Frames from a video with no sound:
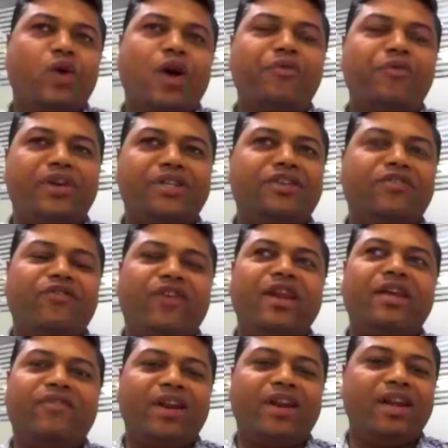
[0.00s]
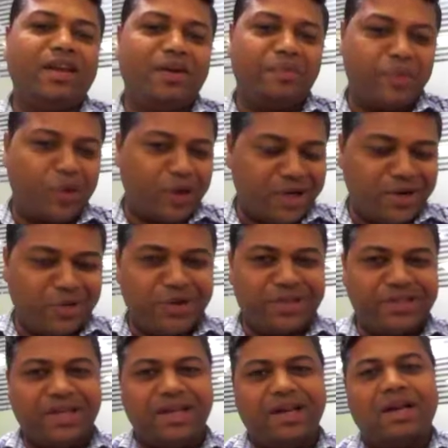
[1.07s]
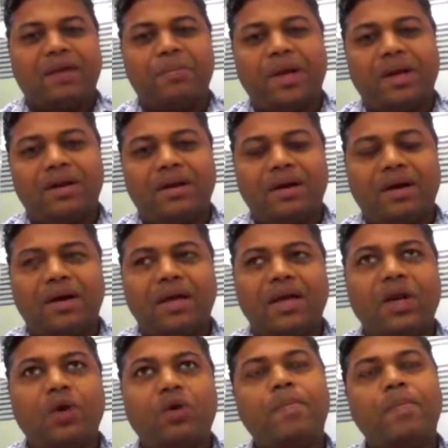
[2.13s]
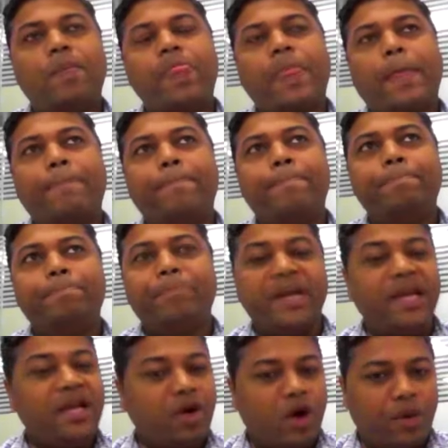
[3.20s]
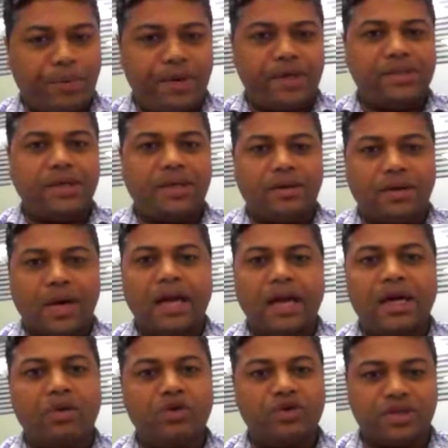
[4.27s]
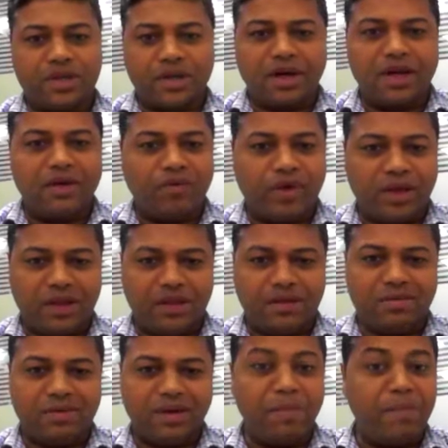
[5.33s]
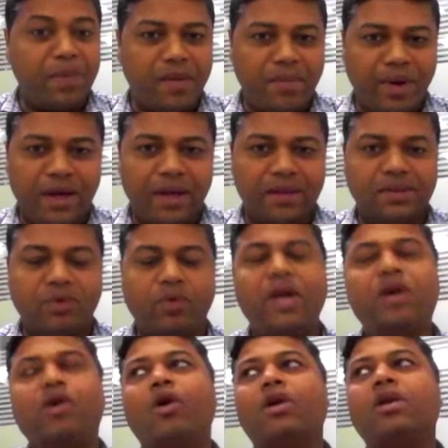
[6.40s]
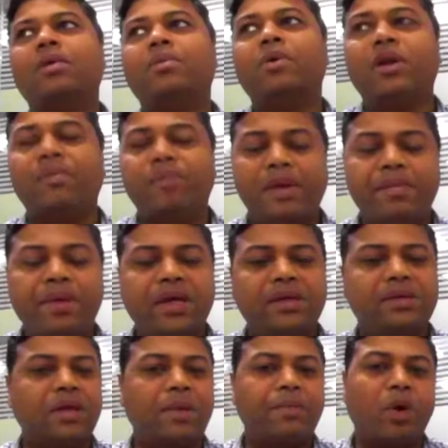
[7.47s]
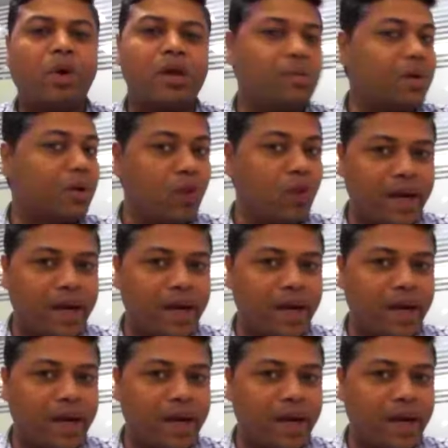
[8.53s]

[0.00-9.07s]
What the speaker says: you have raised a very, very important question. I know many corporates are right now struggling with implementation. When I'm talking about implementation, I'm talking about